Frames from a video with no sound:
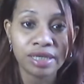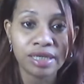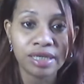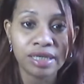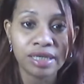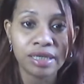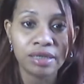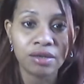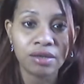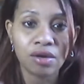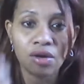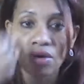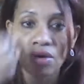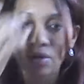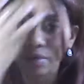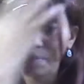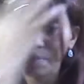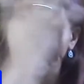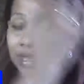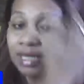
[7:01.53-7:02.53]
keen
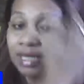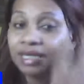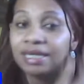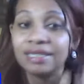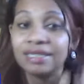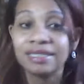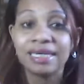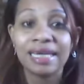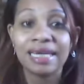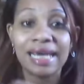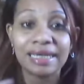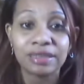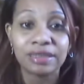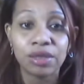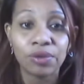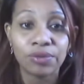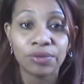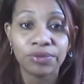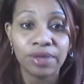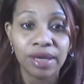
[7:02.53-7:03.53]
on beginning to get
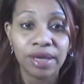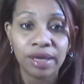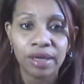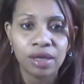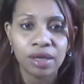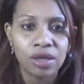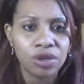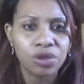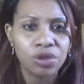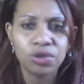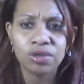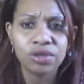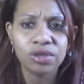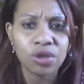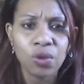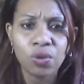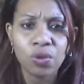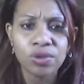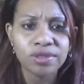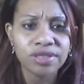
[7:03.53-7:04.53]
out there. You could
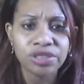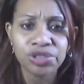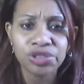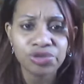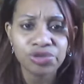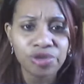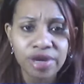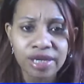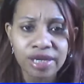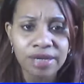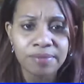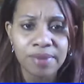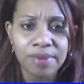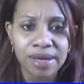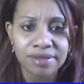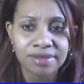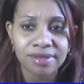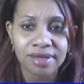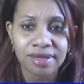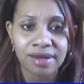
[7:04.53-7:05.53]
host a training
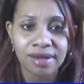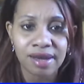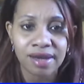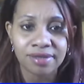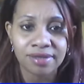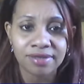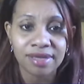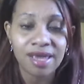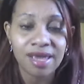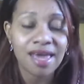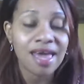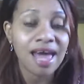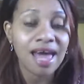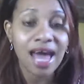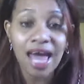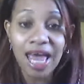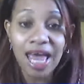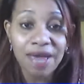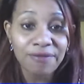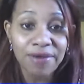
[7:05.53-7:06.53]
masterclass.
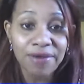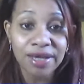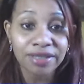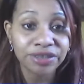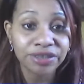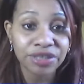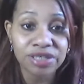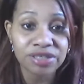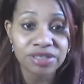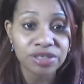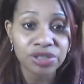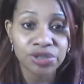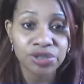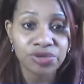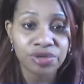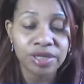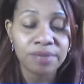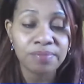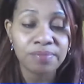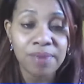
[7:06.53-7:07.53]
I have held just a
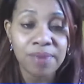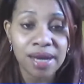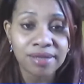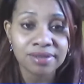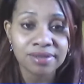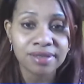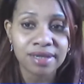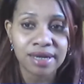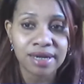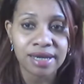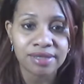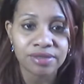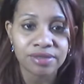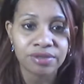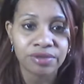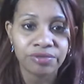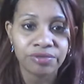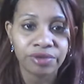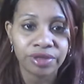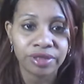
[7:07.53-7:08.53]
training masterclass
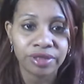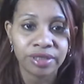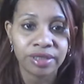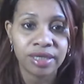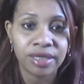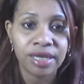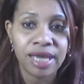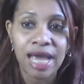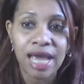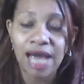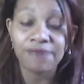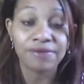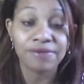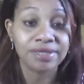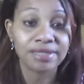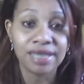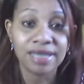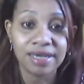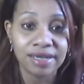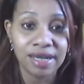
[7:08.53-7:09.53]
already. I've
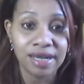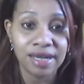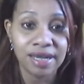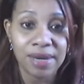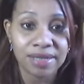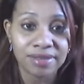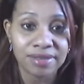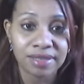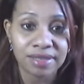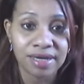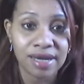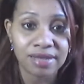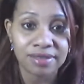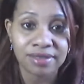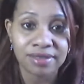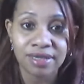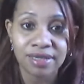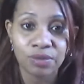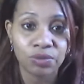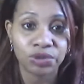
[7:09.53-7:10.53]
attended
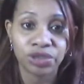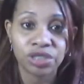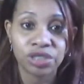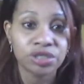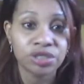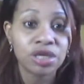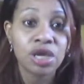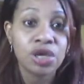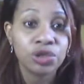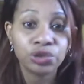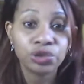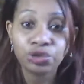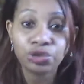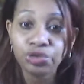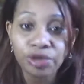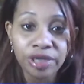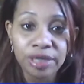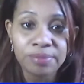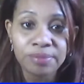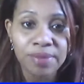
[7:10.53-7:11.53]
masterclasses that were just
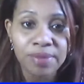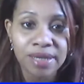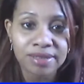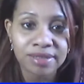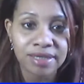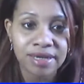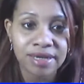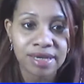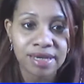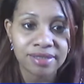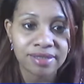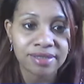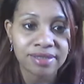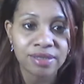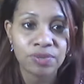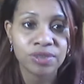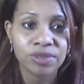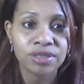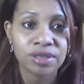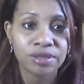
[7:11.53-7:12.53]
training masterclasses. There
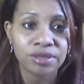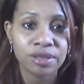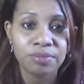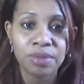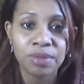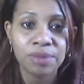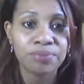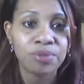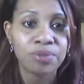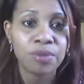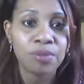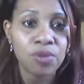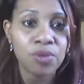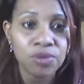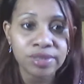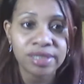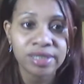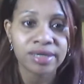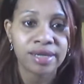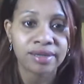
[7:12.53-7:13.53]
was nothing being
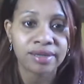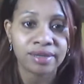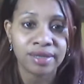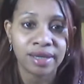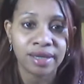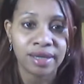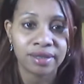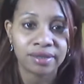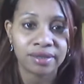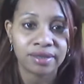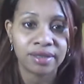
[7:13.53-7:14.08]
promoted at the end.